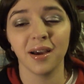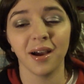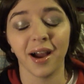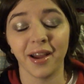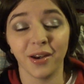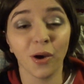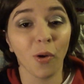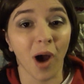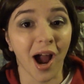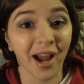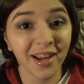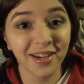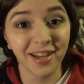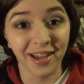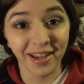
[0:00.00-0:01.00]
I know
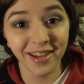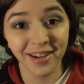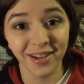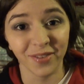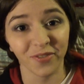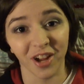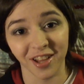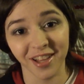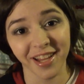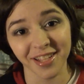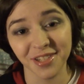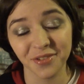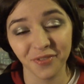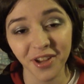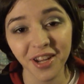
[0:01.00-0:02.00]
I did in my
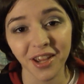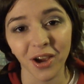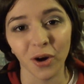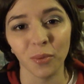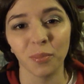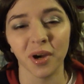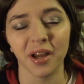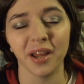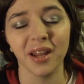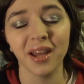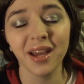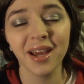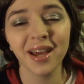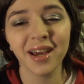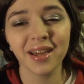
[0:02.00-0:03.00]
last video, but
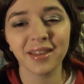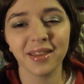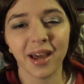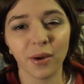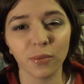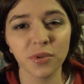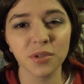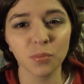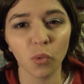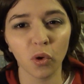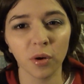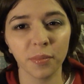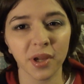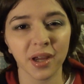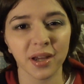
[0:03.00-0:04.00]
that was
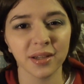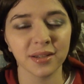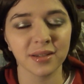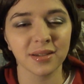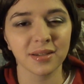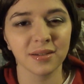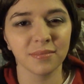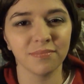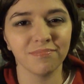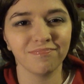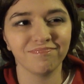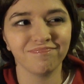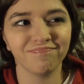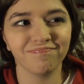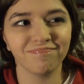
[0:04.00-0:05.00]
more because
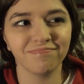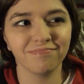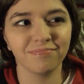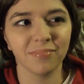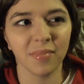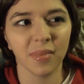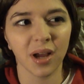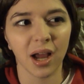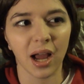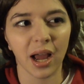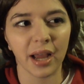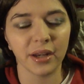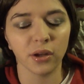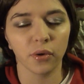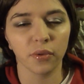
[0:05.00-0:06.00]

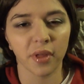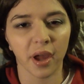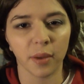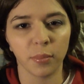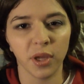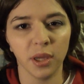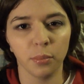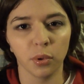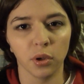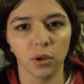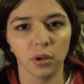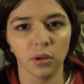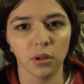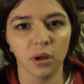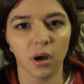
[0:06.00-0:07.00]
I know that
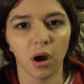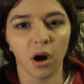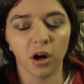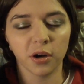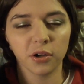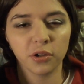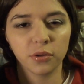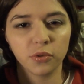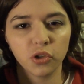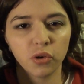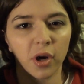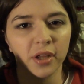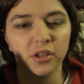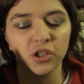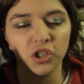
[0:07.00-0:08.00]
people are
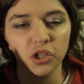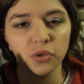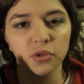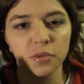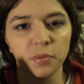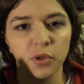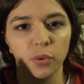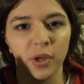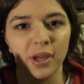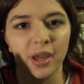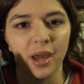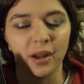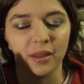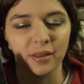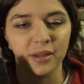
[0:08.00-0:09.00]
trying to choose between
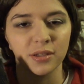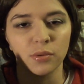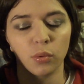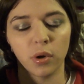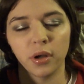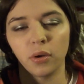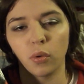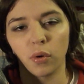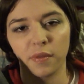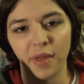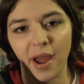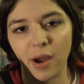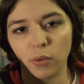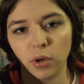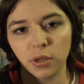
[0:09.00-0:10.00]
getting this one or
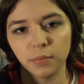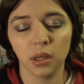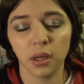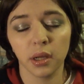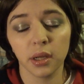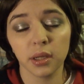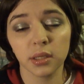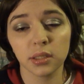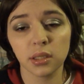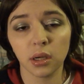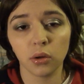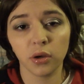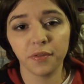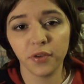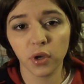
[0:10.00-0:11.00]
that one.
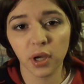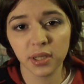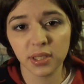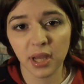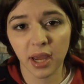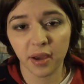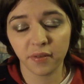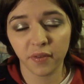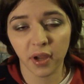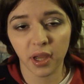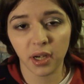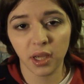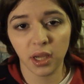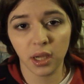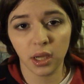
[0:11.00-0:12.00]
So if you guys have
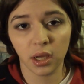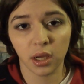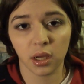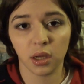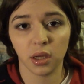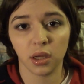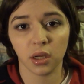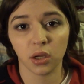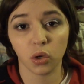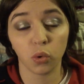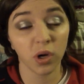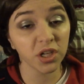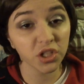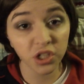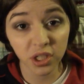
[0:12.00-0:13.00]
any
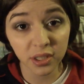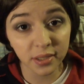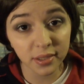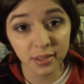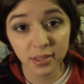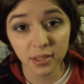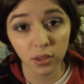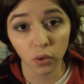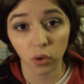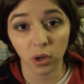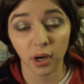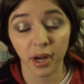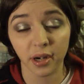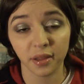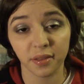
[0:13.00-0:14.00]
questions
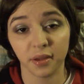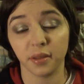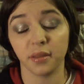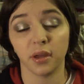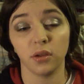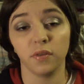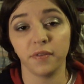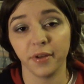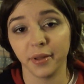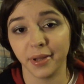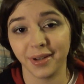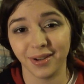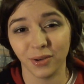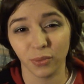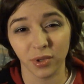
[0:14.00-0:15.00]
or anything that you feel I
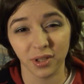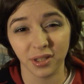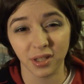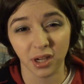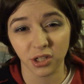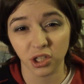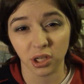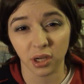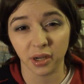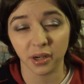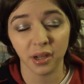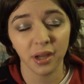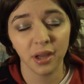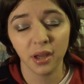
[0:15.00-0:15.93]
didn't really touch on,